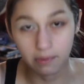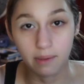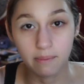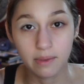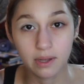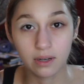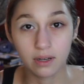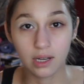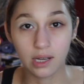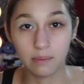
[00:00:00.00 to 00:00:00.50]
my
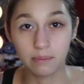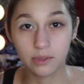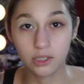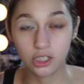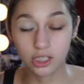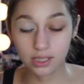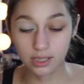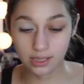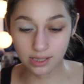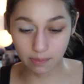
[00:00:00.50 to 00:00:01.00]
mirror up
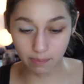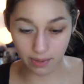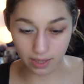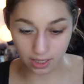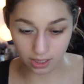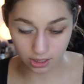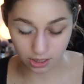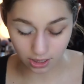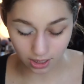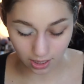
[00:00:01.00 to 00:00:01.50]
just a
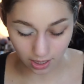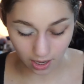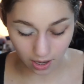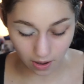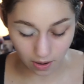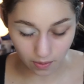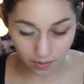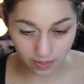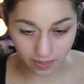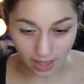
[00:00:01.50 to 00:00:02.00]
pinch.
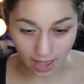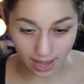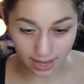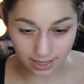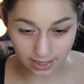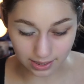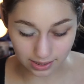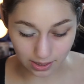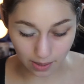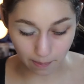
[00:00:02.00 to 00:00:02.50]
Oh, that
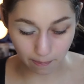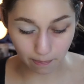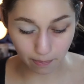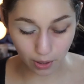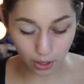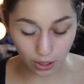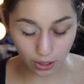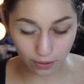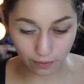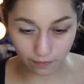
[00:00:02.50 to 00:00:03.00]
is
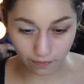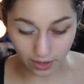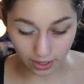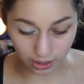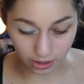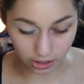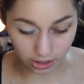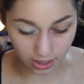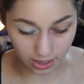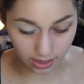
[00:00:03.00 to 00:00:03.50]

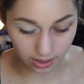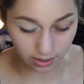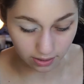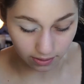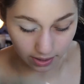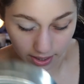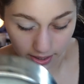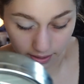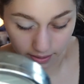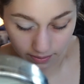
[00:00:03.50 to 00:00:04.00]
perfection.
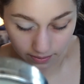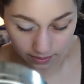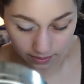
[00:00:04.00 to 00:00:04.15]
Okay.